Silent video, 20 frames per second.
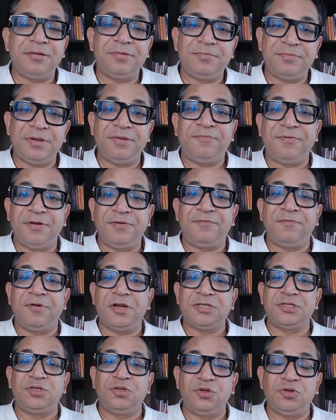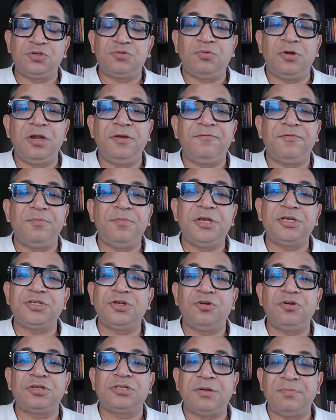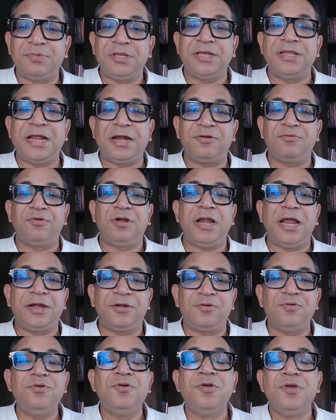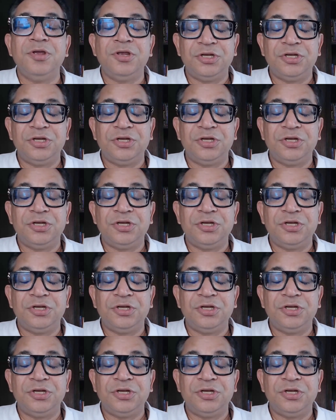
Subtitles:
if it was useful information or something that you would like to